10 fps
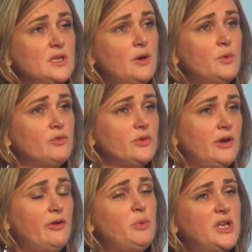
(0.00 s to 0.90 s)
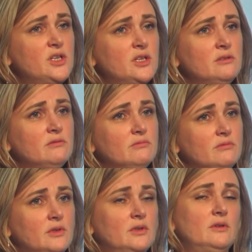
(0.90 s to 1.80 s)
now we've got their opinion
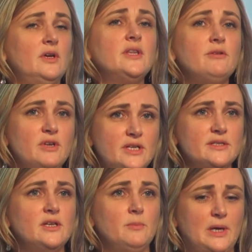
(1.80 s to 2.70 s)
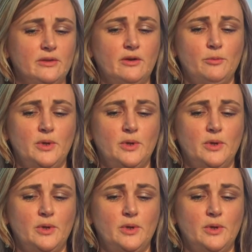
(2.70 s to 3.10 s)
and their reasoning about their